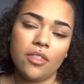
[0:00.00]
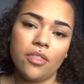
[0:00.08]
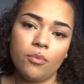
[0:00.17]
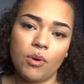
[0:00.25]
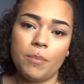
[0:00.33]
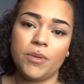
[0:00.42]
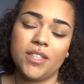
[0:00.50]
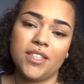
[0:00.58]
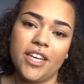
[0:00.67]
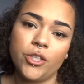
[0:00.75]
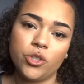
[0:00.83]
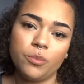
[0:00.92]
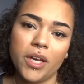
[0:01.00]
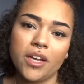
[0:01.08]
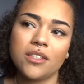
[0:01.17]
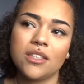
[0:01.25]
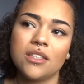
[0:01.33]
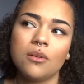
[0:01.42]
the representation,
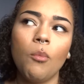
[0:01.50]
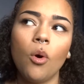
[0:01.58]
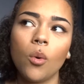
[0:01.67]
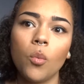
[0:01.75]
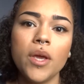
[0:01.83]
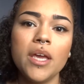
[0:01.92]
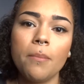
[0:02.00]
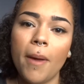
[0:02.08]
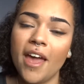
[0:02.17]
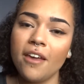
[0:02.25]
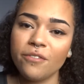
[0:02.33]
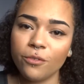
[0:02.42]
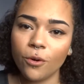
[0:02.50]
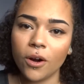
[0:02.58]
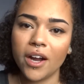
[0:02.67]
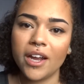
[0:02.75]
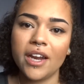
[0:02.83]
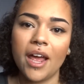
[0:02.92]
because the more we pay for
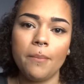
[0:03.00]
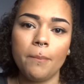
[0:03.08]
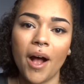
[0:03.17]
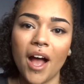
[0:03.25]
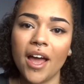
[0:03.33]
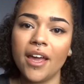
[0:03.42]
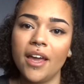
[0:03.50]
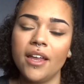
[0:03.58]
it and buy